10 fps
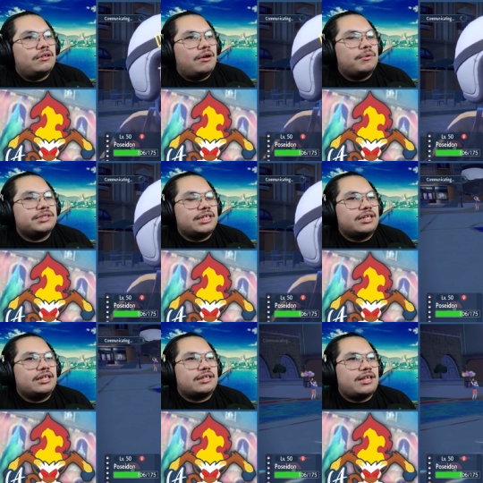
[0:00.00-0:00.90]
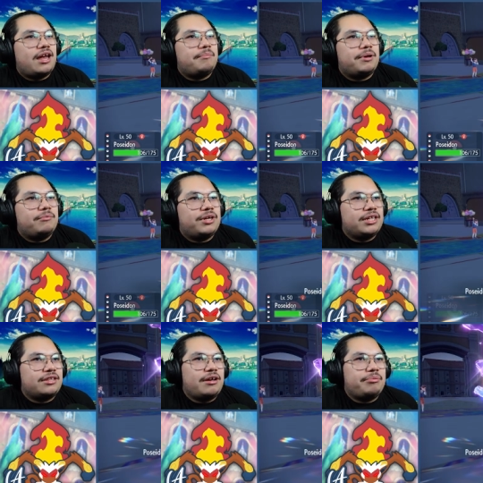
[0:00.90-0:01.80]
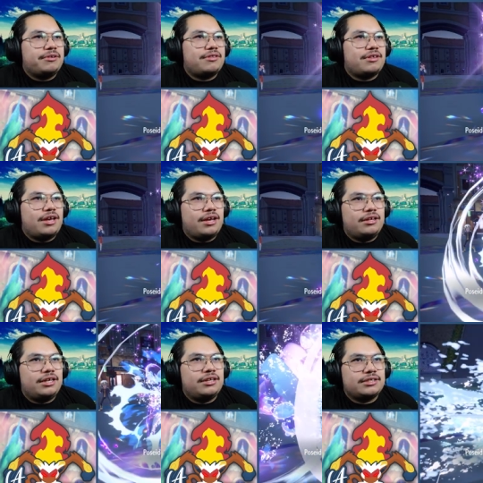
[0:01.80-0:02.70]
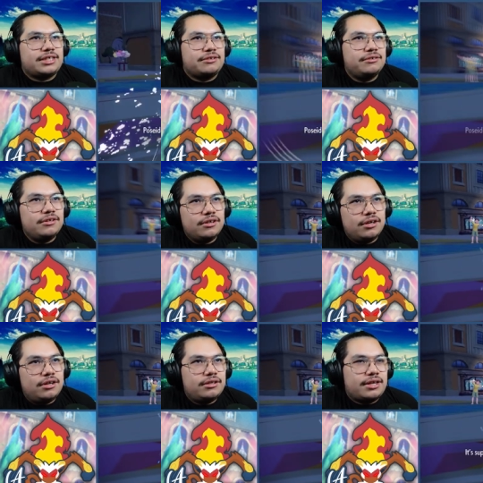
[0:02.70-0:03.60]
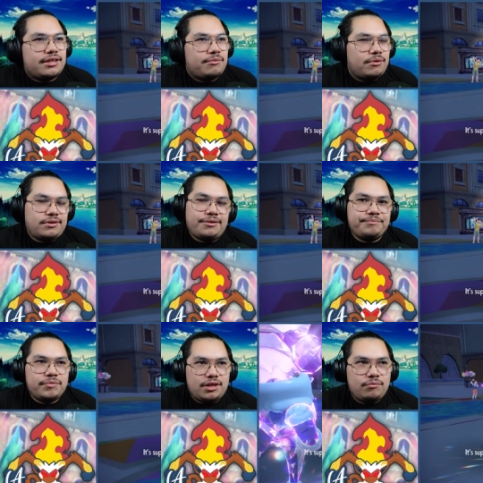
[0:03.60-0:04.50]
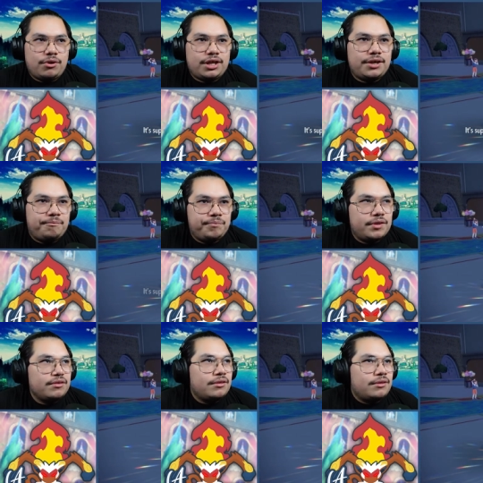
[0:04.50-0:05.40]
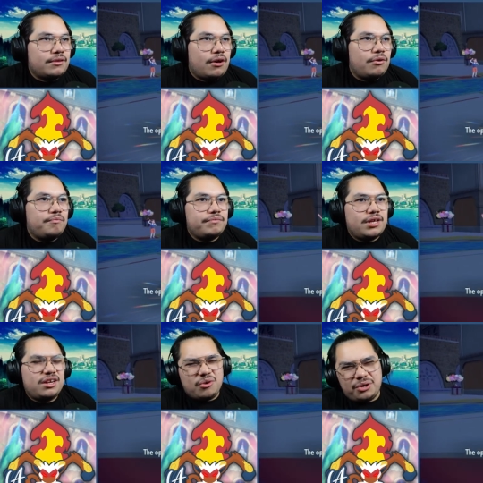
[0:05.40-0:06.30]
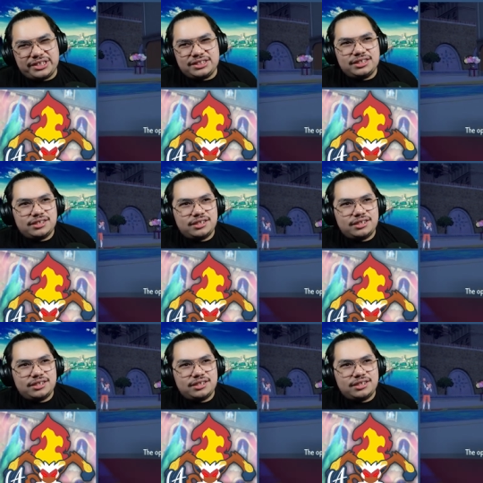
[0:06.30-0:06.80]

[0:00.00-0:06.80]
I want to say he clicks that, but we click Jet Punch and it does kill, takes out Rotom in one hit. So annoying.